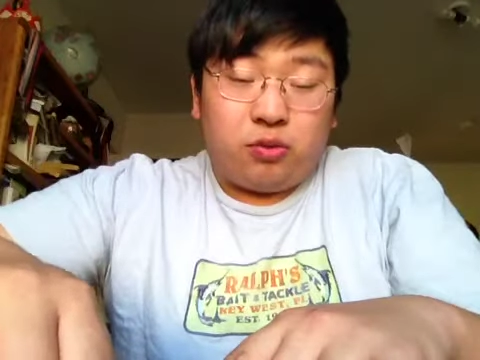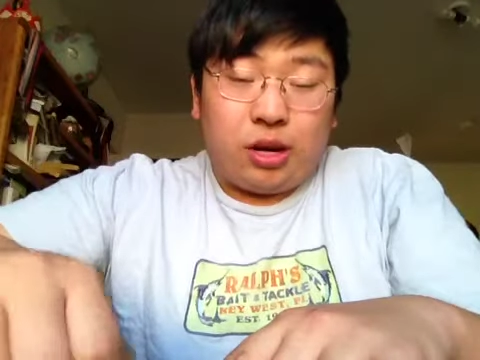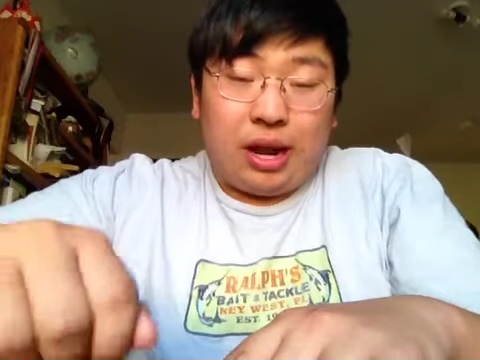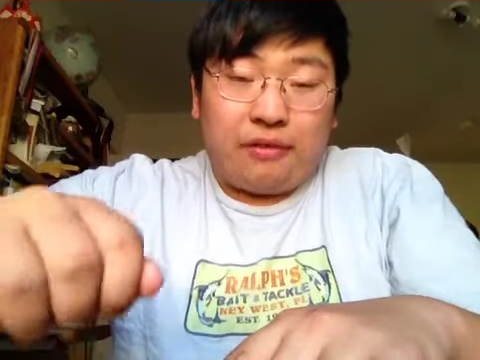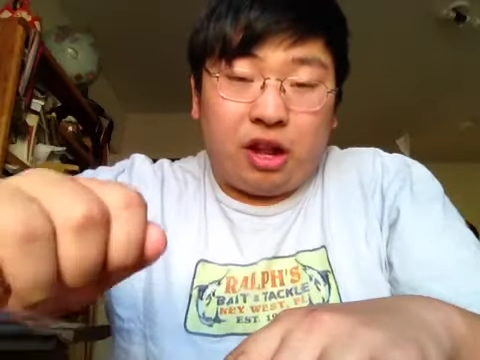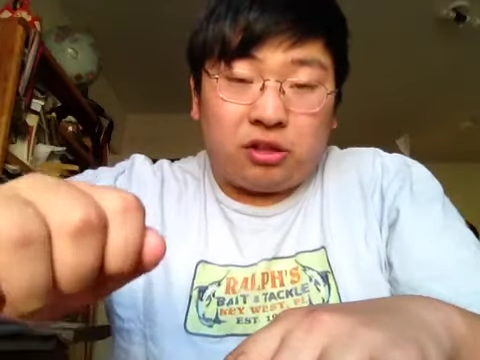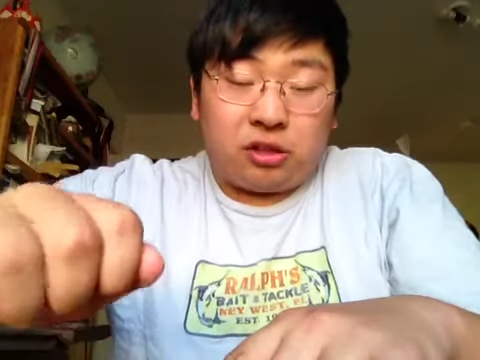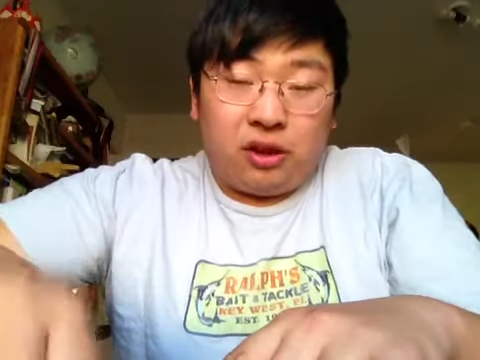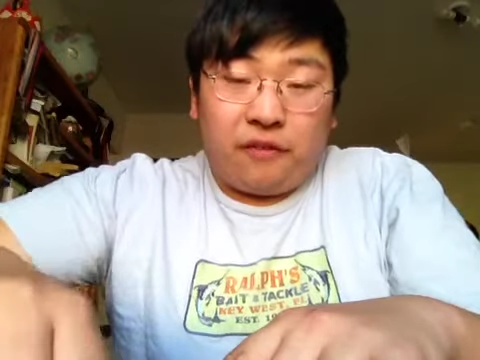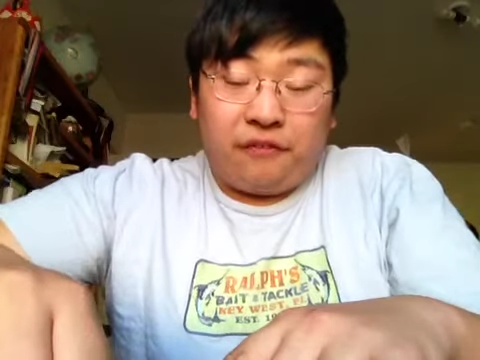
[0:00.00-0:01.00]
will have a
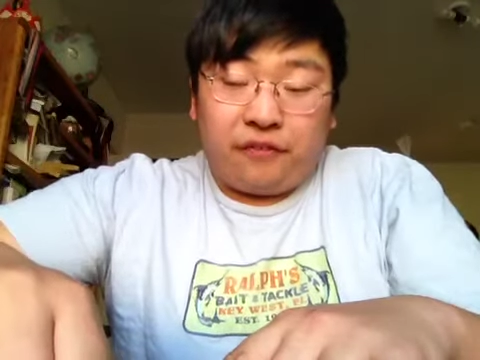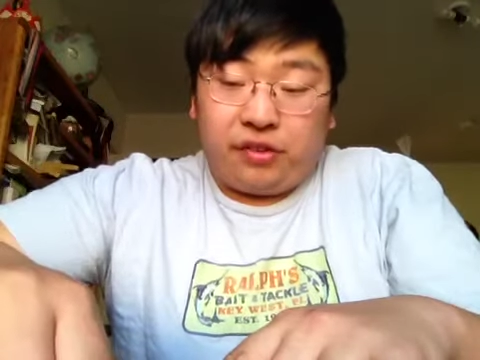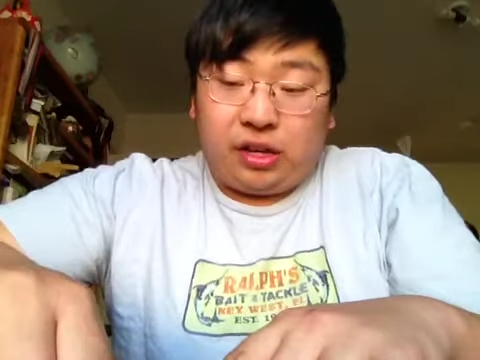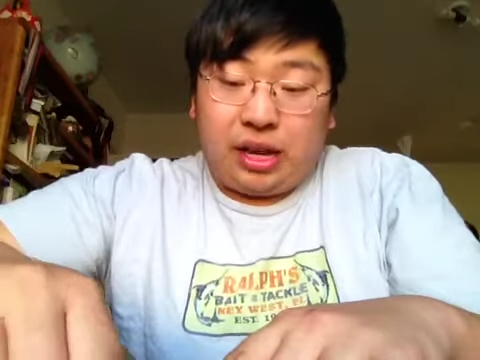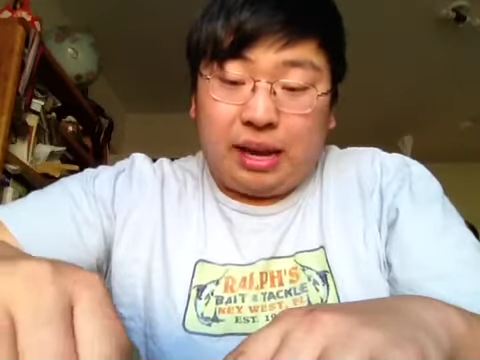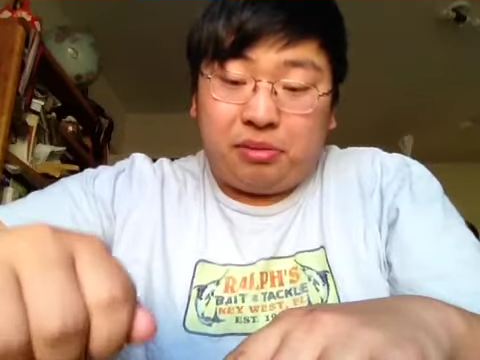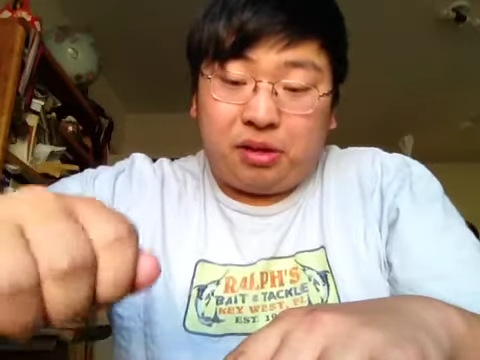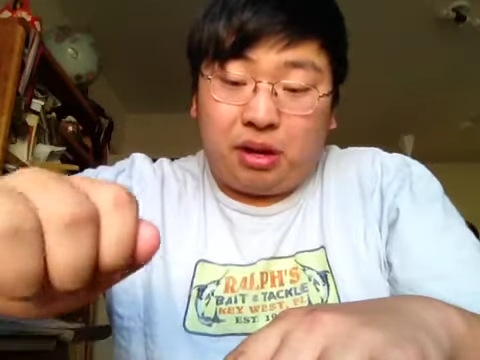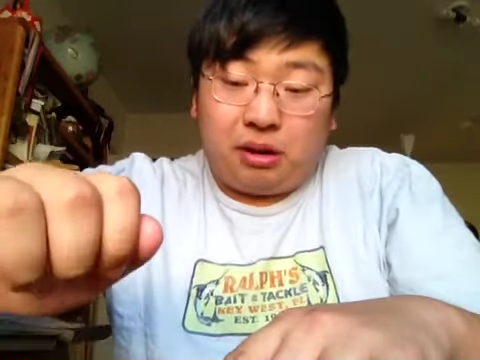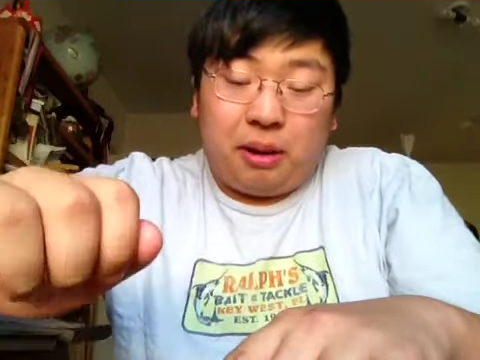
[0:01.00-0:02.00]
tough game
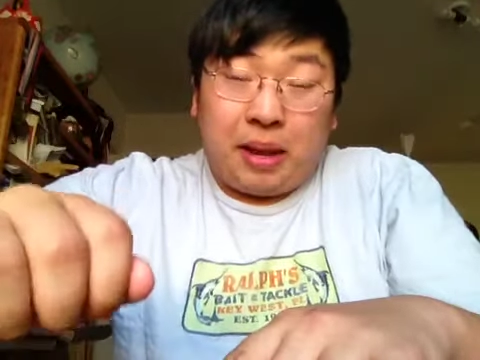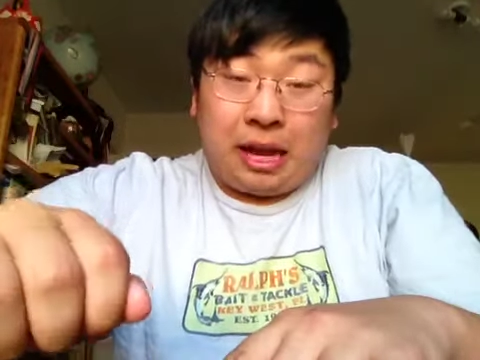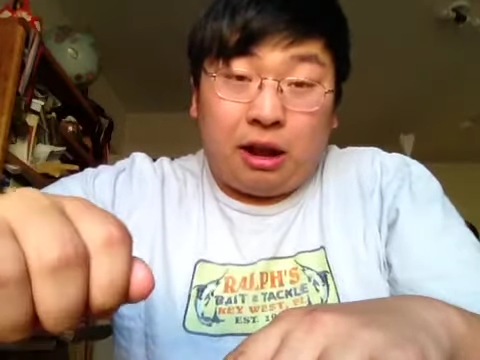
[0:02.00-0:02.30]
up